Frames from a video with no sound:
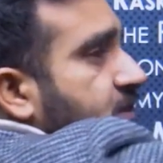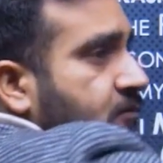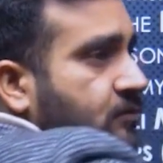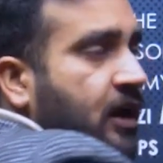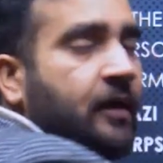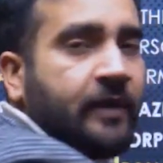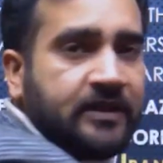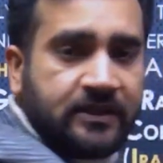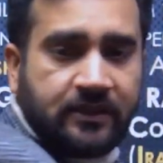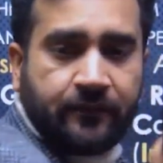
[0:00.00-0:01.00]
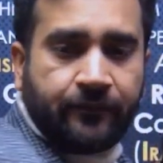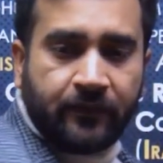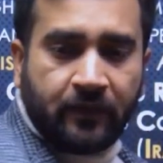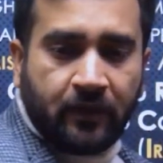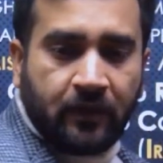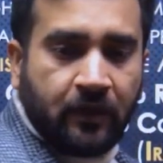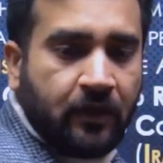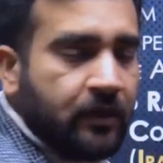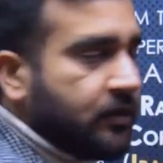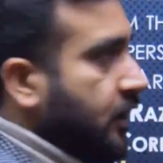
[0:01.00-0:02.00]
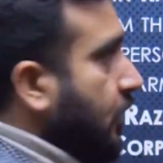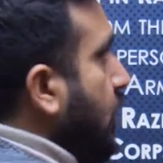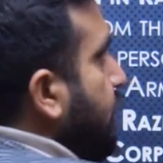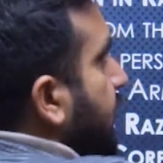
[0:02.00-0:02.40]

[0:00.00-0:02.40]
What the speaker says: the Hamas. The conflict